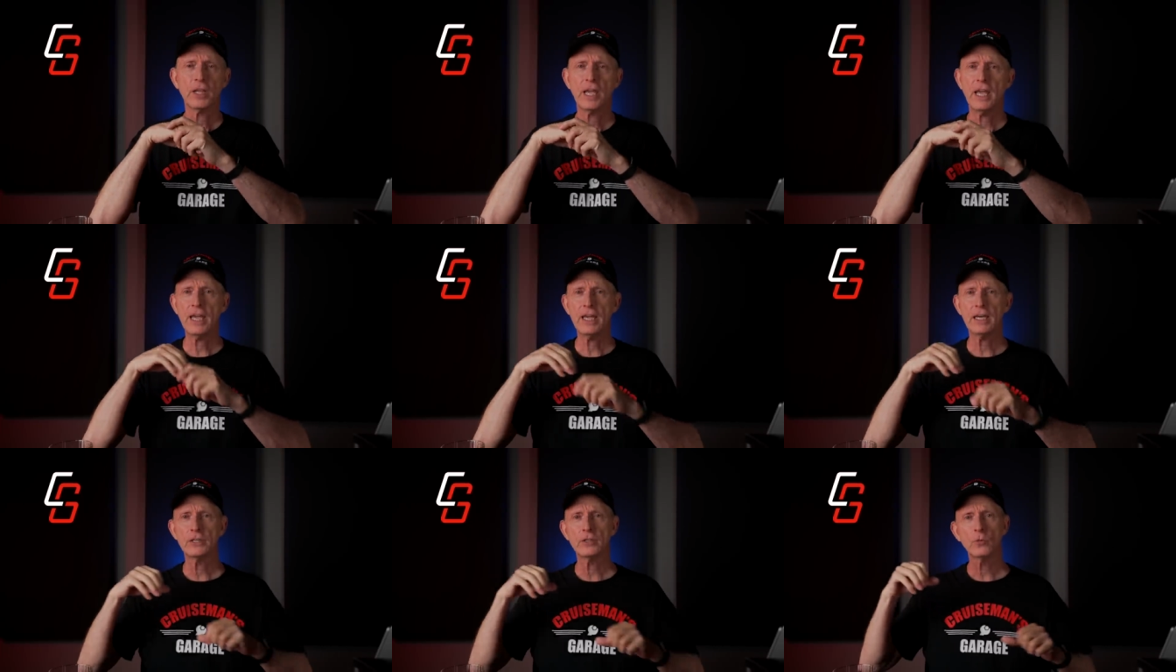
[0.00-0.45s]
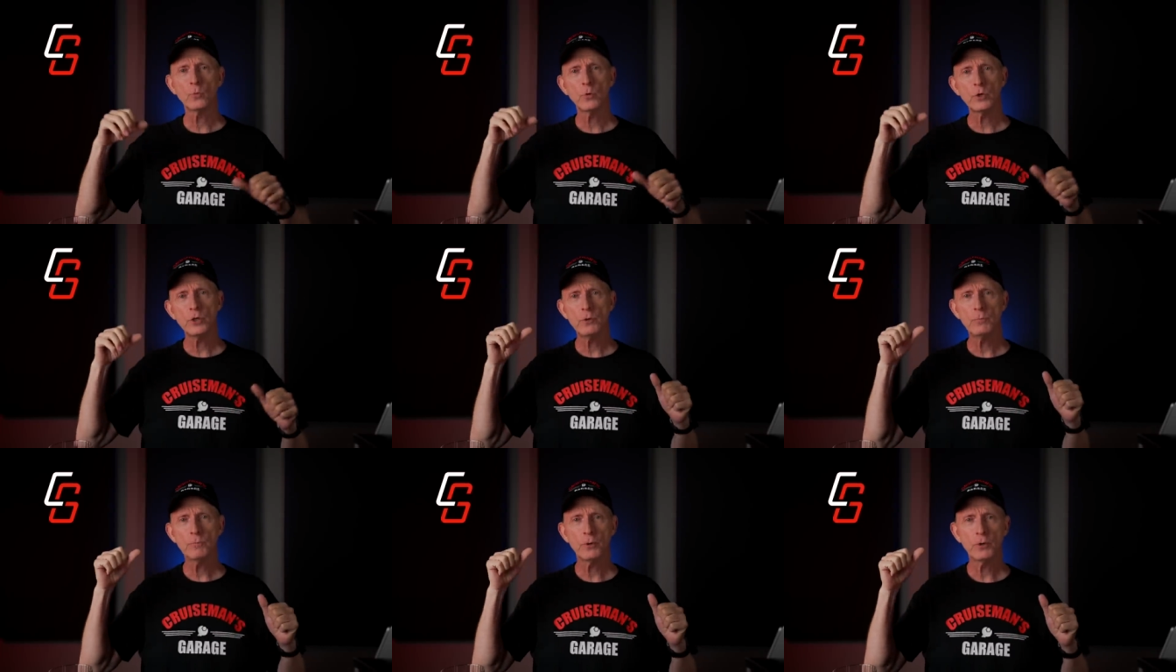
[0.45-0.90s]
and
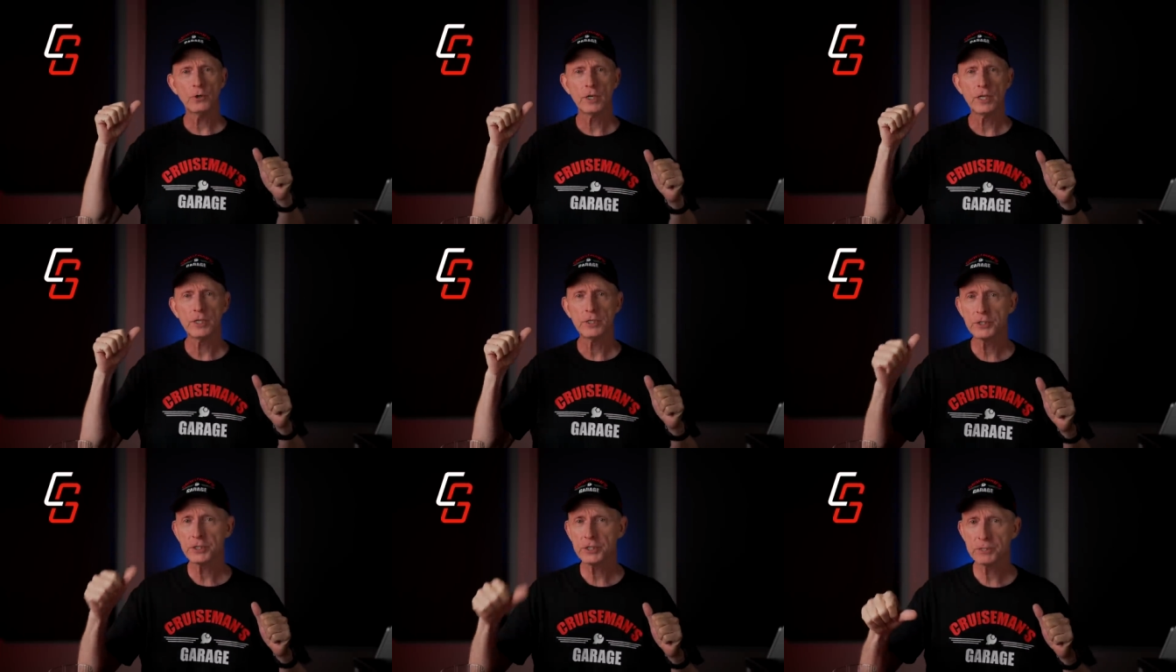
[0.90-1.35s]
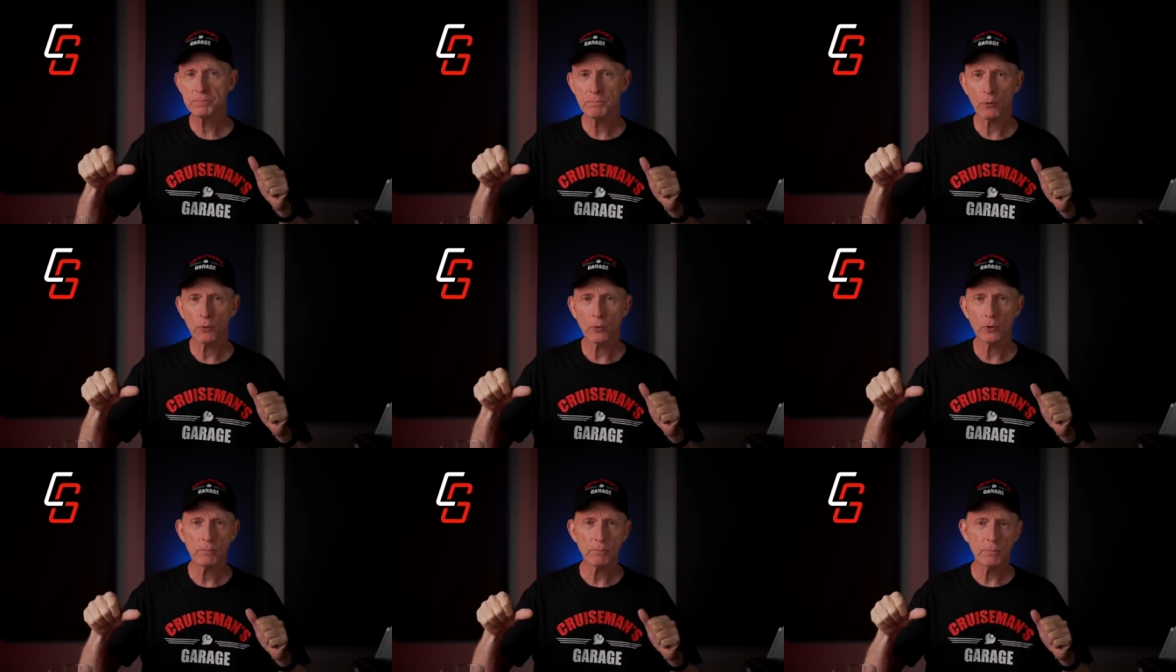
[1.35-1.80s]
when you put it in
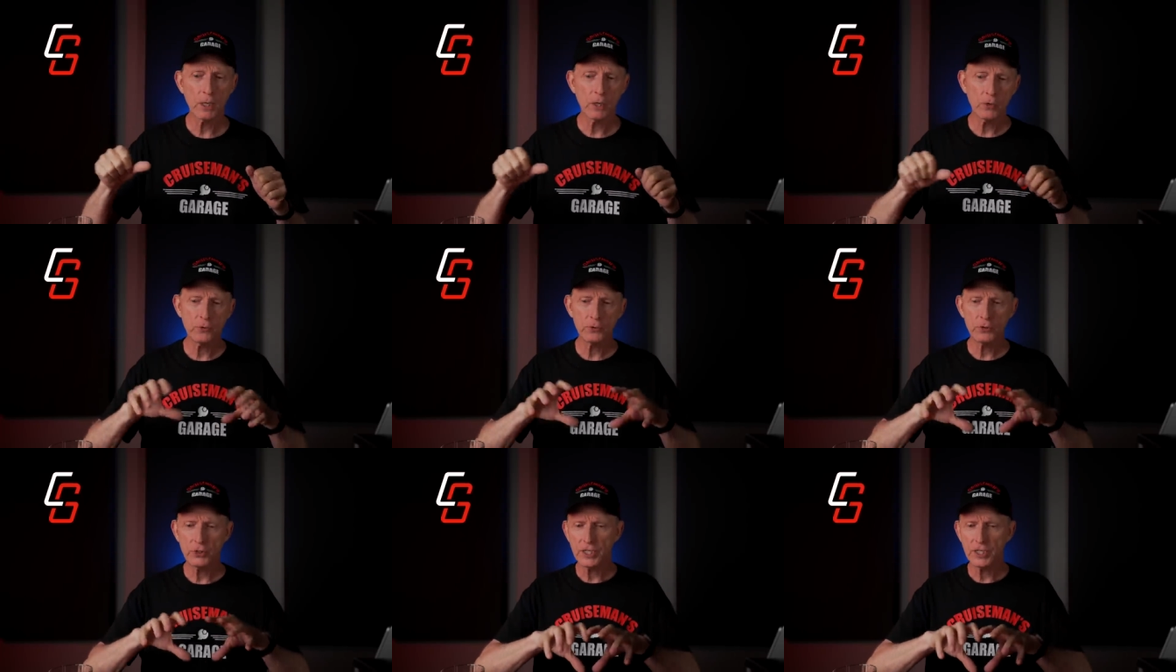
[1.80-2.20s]
sport mode,